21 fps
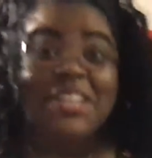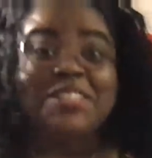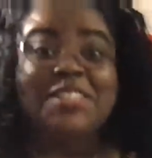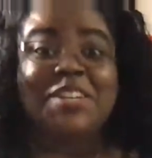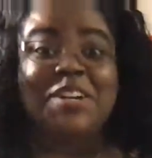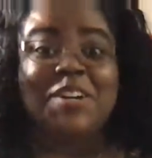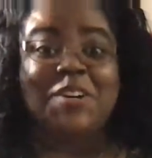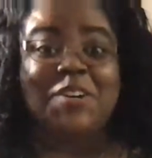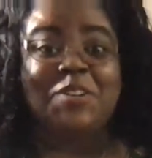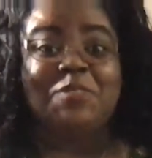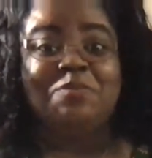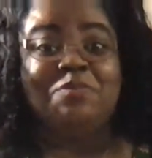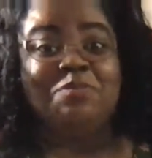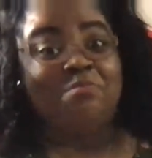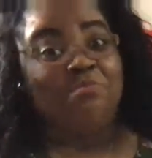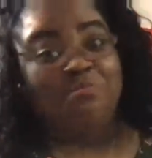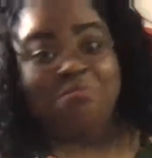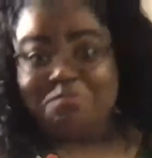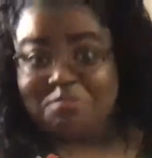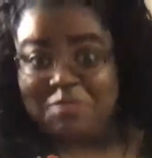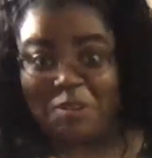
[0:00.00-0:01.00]
So
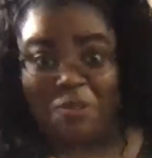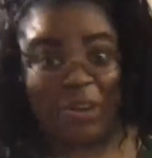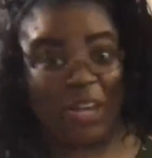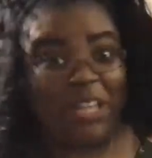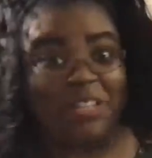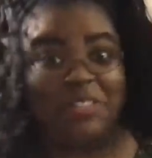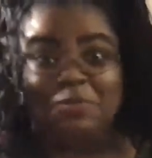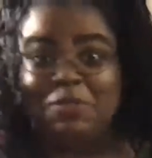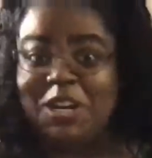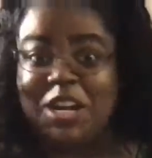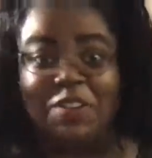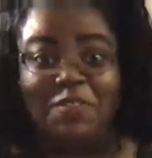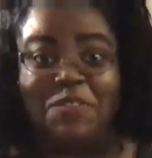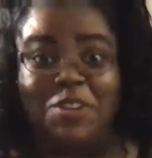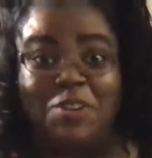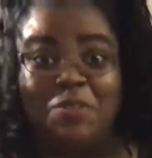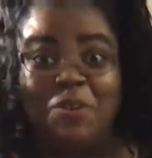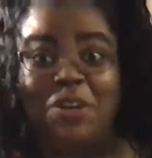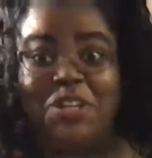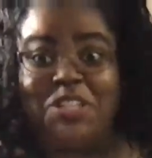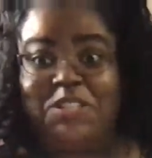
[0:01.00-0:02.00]
it's whatever
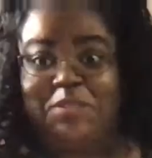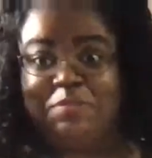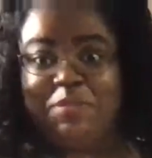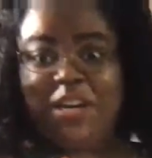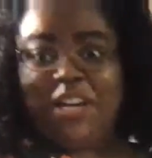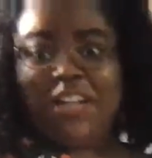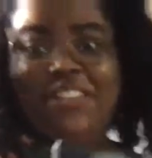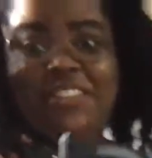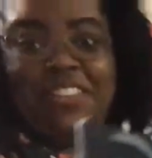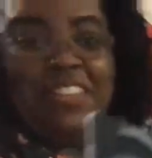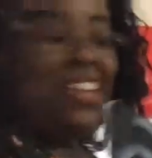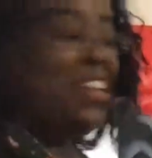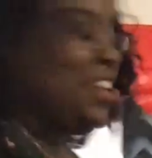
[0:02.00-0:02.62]
you want it to be.